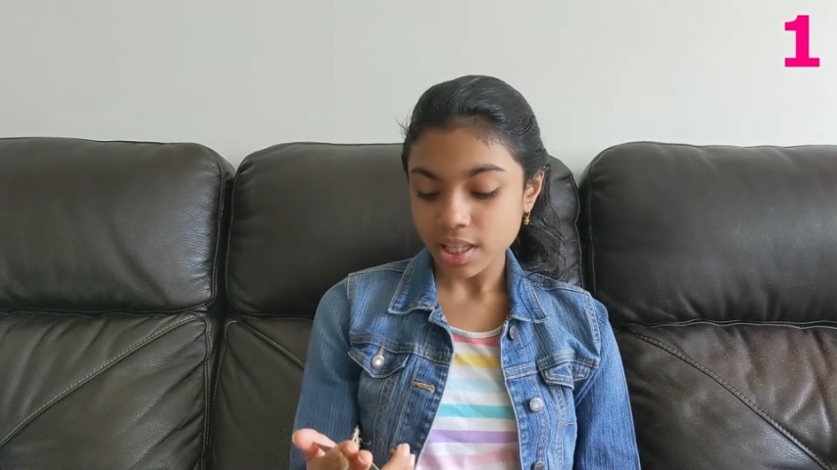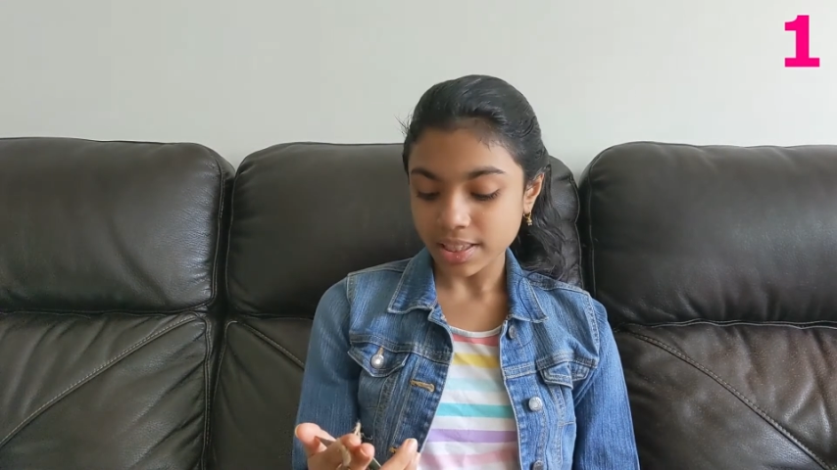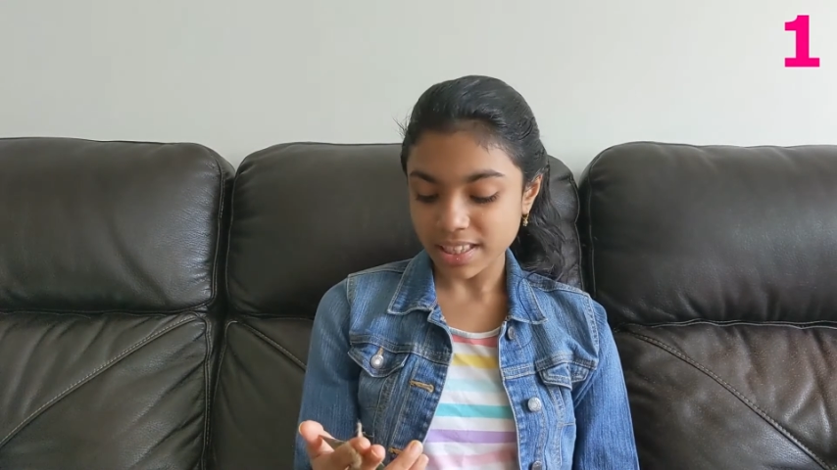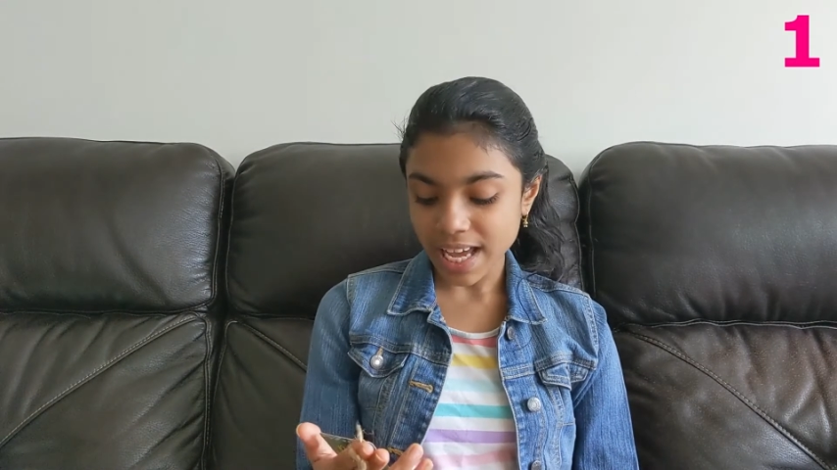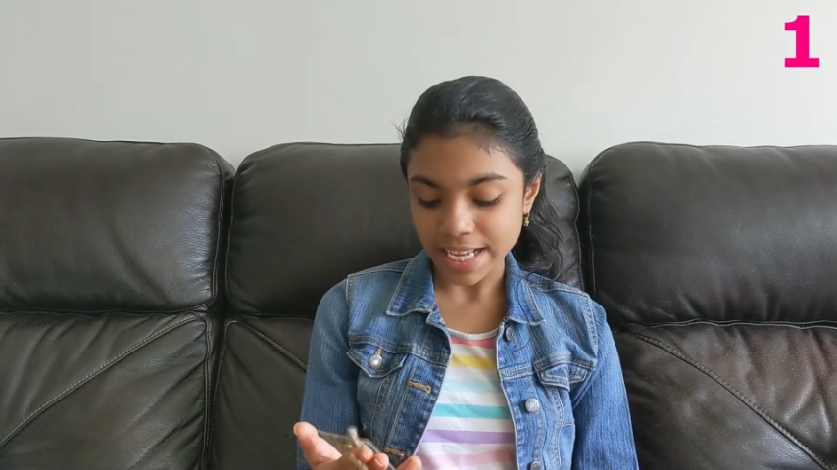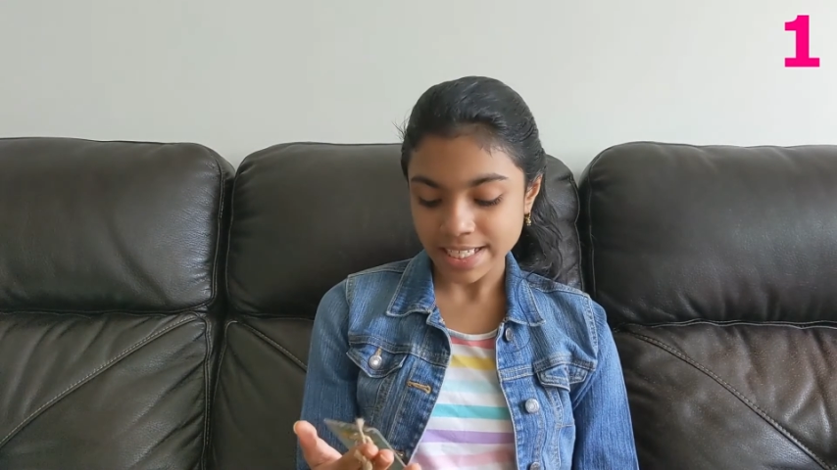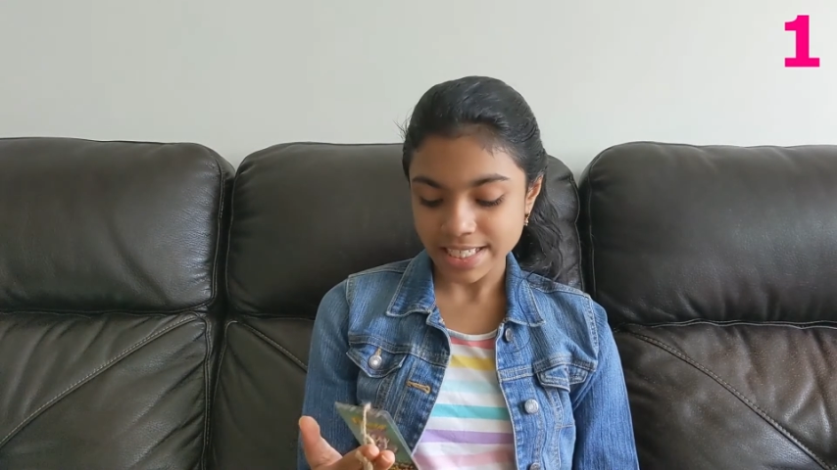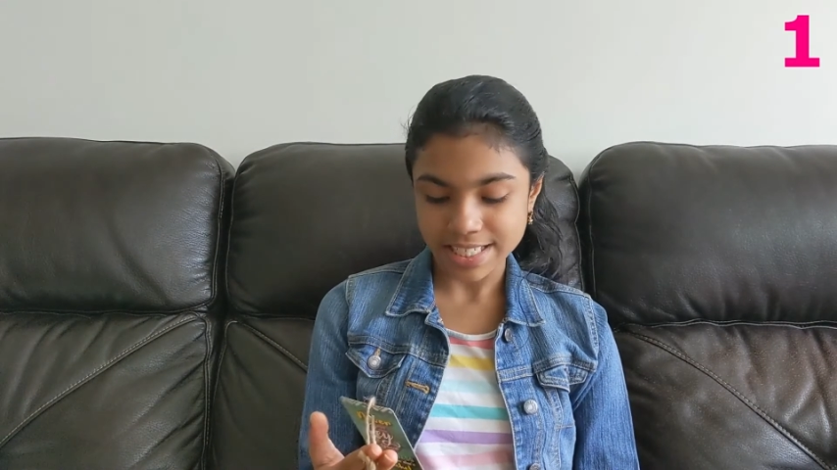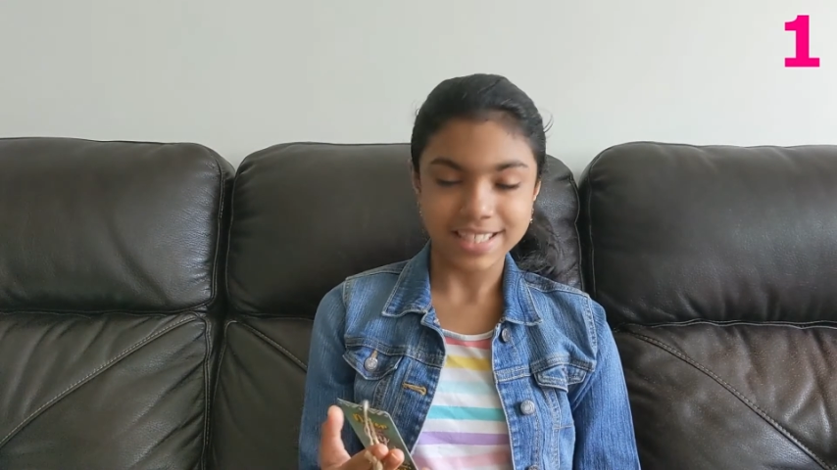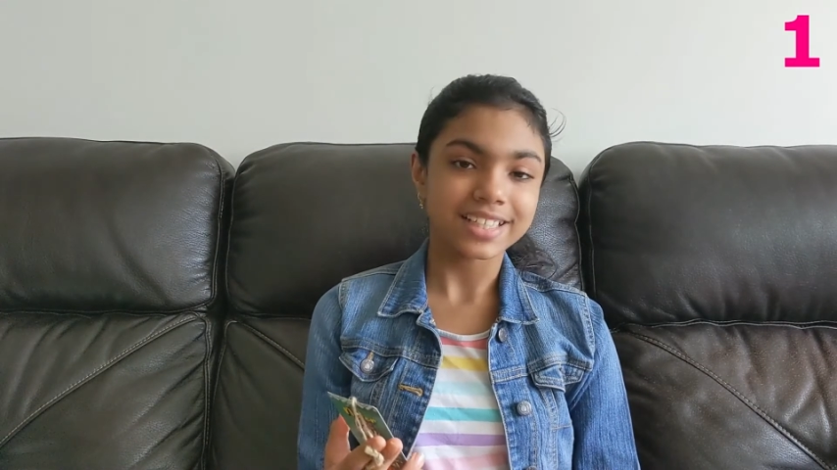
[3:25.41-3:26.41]

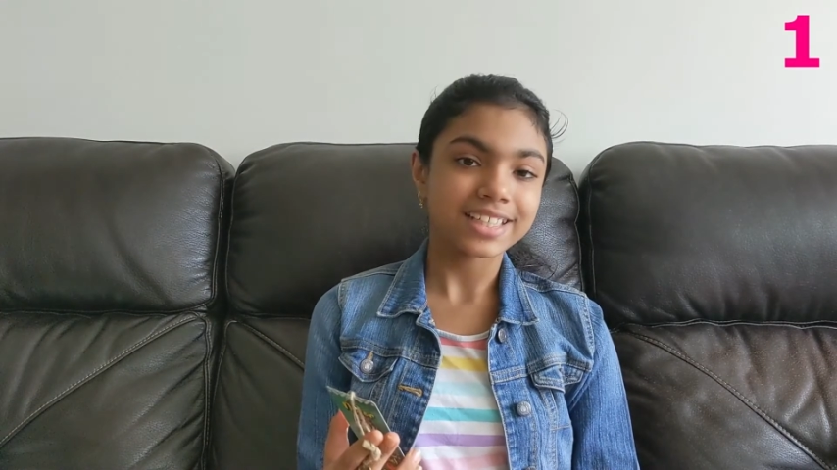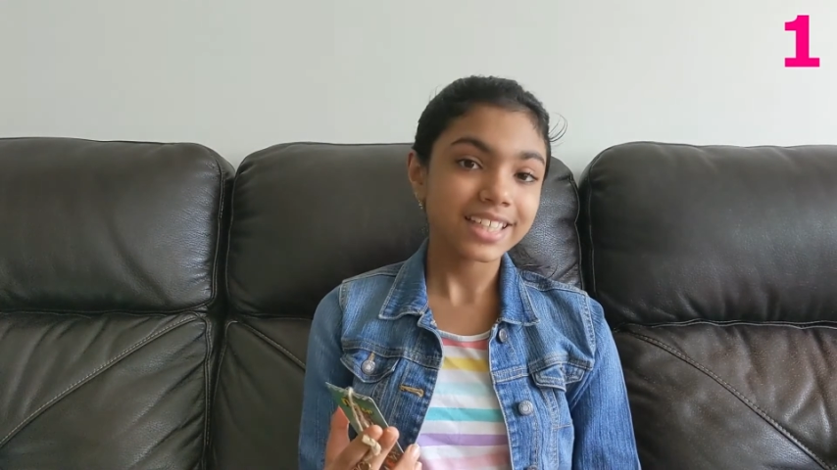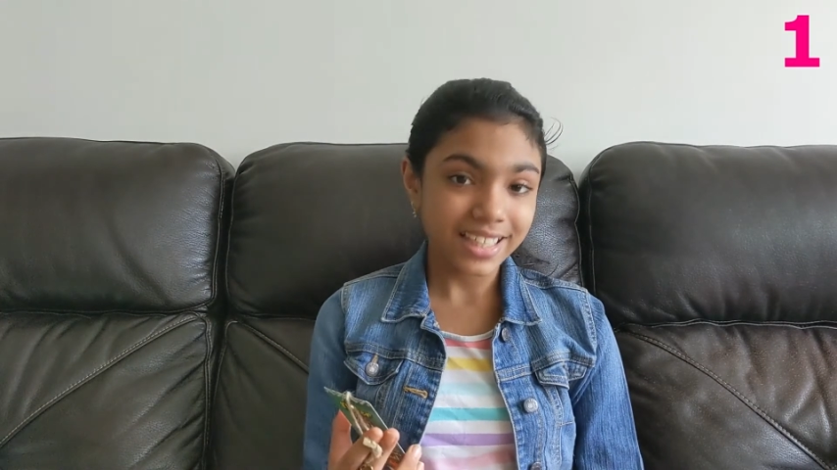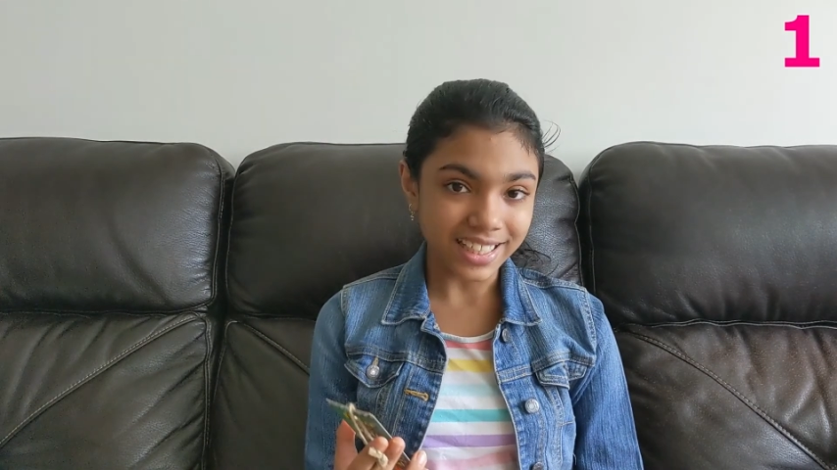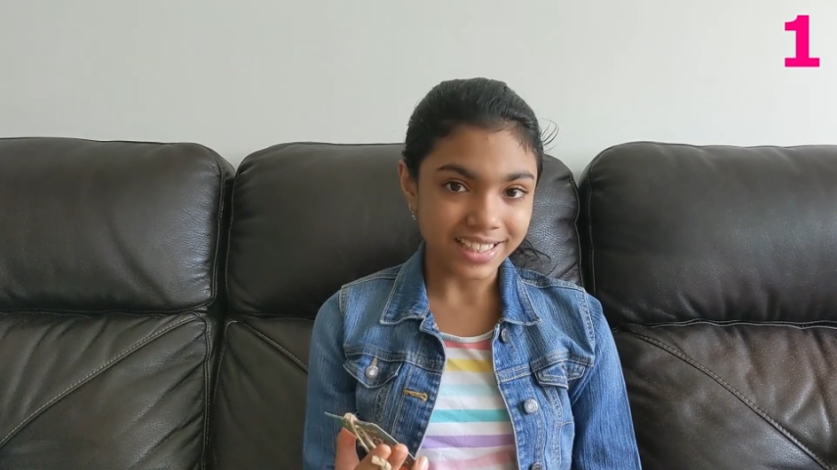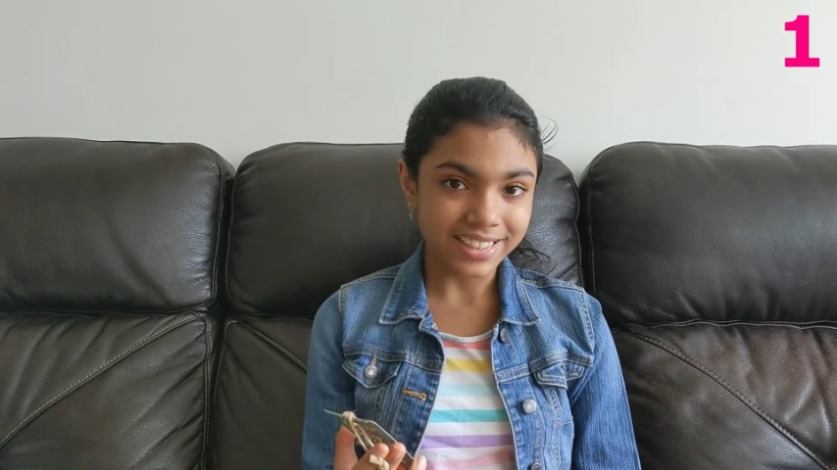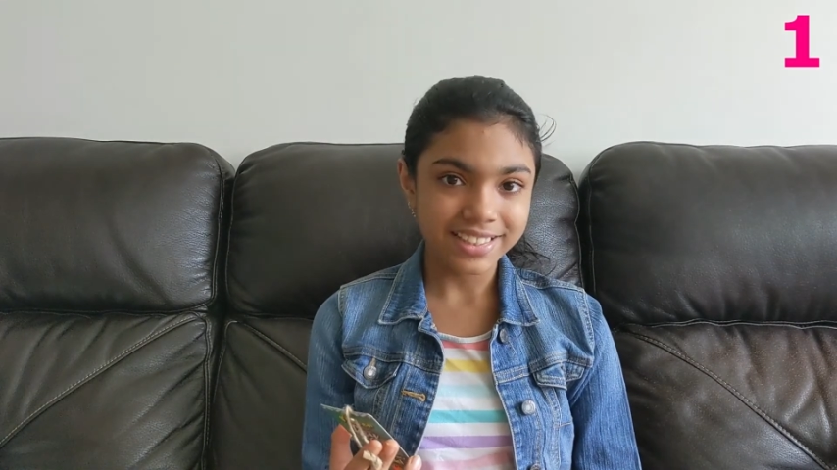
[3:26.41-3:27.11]
That is the key